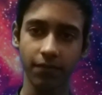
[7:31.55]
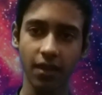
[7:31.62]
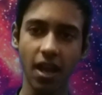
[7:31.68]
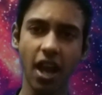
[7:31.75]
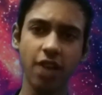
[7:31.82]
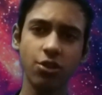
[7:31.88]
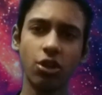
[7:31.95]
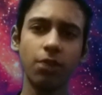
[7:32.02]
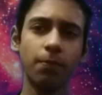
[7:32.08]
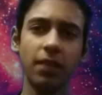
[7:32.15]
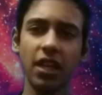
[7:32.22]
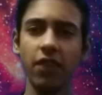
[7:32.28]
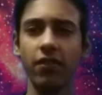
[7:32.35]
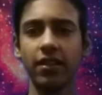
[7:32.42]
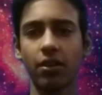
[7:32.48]
I don't
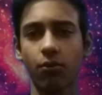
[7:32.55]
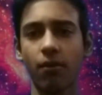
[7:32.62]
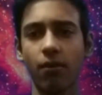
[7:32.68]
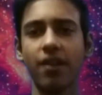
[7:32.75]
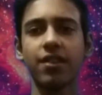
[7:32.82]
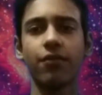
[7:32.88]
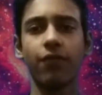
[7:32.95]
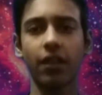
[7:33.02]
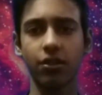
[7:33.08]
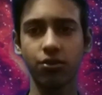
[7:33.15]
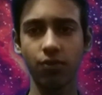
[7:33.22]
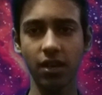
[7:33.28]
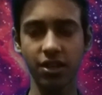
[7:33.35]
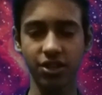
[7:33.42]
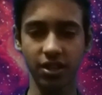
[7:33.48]
believe in the quantum
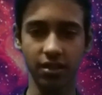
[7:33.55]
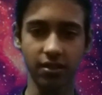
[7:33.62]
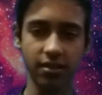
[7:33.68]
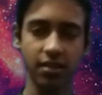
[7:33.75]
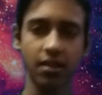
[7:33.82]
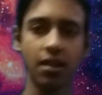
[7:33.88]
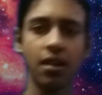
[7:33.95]
fluctuations.